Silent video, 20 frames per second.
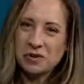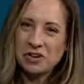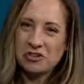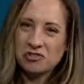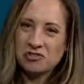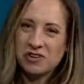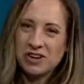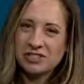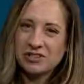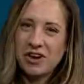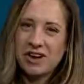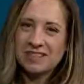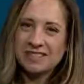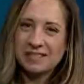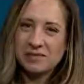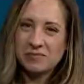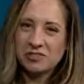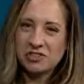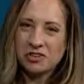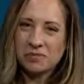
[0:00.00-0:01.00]
me on Trade Talks.
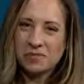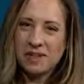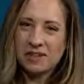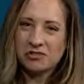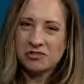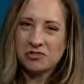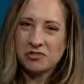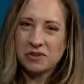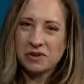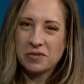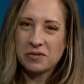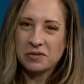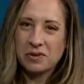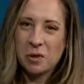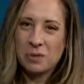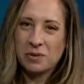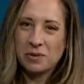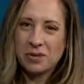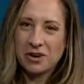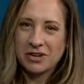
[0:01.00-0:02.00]
I'm Jill Malandrino,
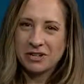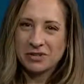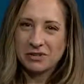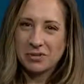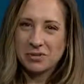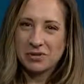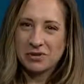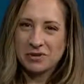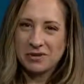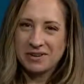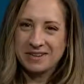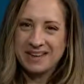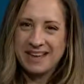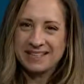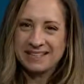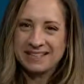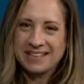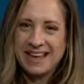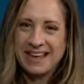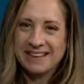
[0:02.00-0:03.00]
Global Markets Reporter at
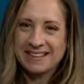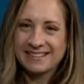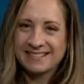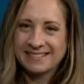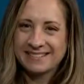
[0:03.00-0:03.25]
NASDAQ.